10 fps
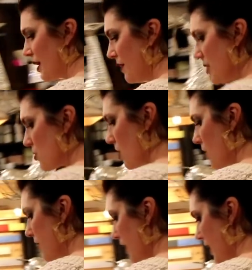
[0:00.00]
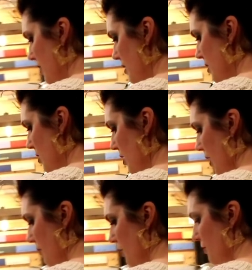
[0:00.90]
And these are all things. These could
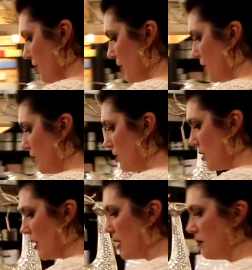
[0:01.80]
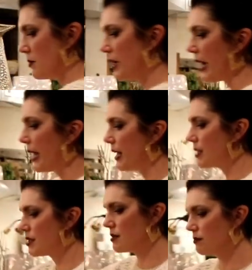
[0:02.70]
cover your food, um,
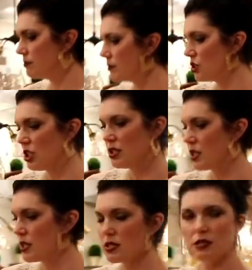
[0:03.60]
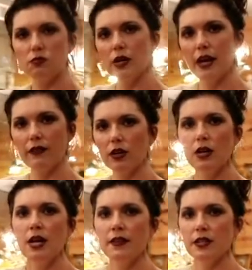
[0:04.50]
cakes, cheeses, whatever.
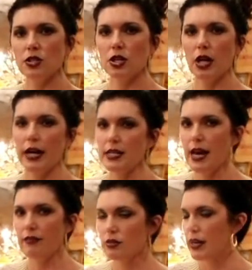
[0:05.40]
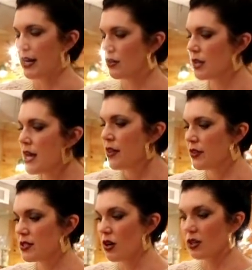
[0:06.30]
These are great to have around.
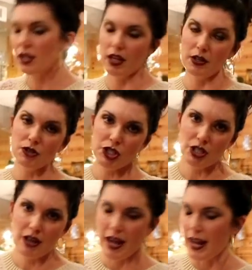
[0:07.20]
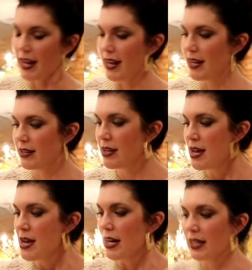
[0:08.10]
It's called a cloche. And
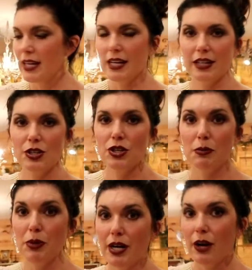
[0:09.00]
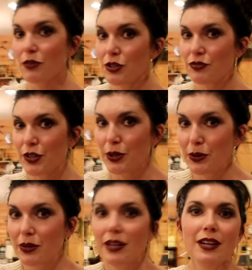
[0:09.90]
again, you can put it over your
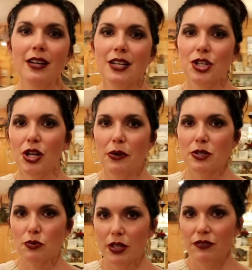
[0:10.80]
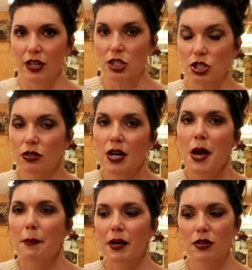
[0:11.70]
food. You know, it's really functional,
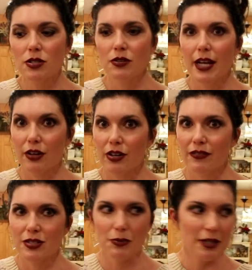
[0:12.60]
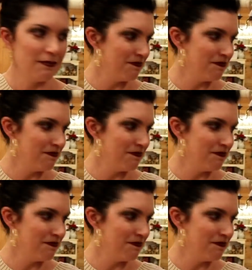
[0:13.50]
but also decorative as well.